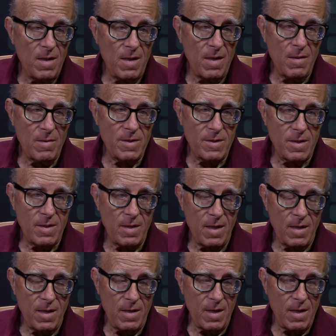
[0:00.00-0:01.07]
He was
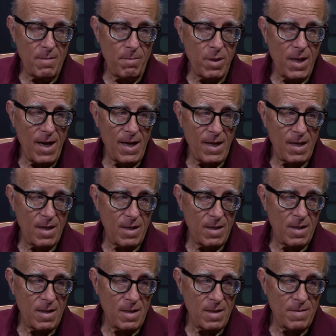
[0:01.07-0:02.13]
a black
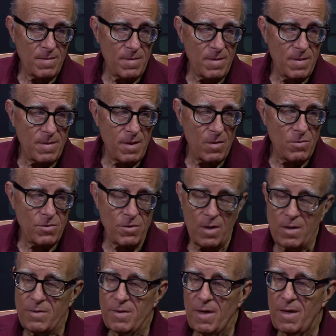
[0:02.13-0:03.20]
tow
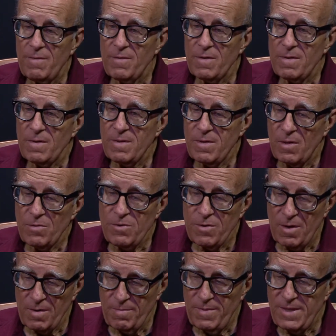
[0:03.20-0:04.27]
truck driver, tow
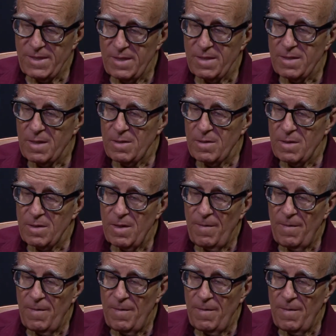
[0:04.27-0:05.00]
truck business owner.